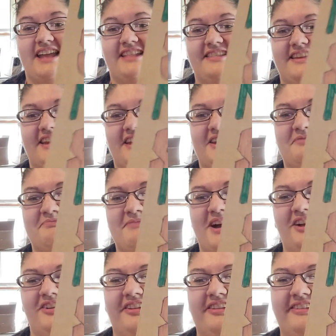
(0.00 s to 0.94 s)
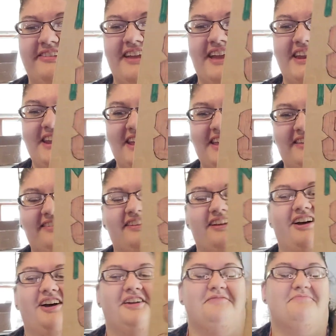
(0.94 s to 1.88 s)
did muggle studies
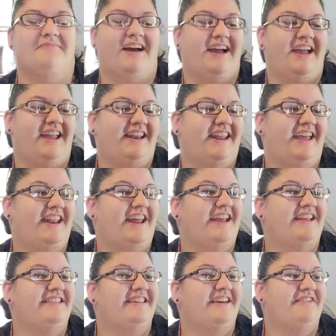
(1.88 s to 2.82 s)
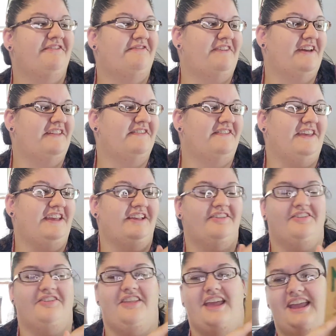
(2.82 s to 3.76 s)
on mine, and I did fun things
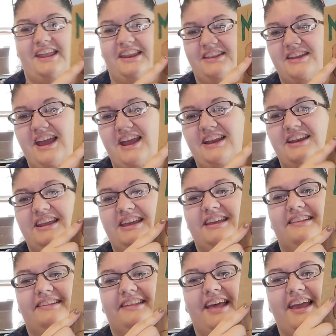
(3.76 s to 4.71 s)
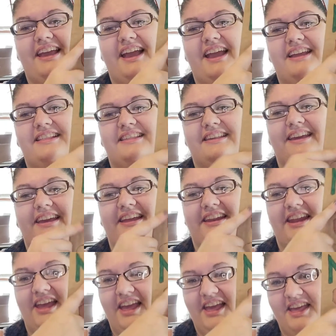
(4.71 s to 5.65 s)
from the 90s. Like, I did
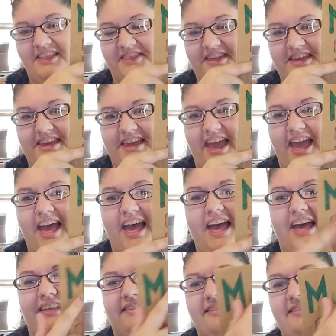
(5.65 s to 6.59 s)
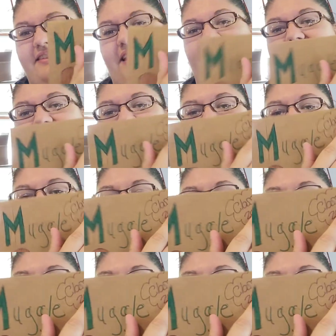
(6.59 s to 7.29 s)
the S, I did the